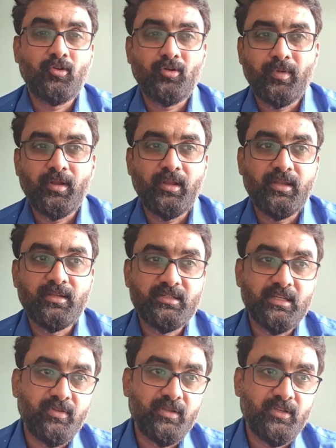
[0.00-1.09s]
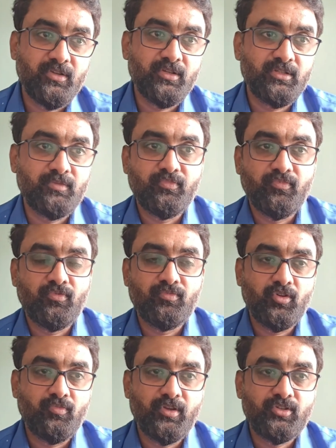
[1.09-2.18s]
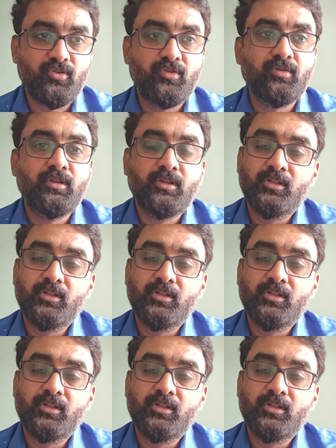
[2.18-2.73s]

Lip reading: Typically it's 7 years, based on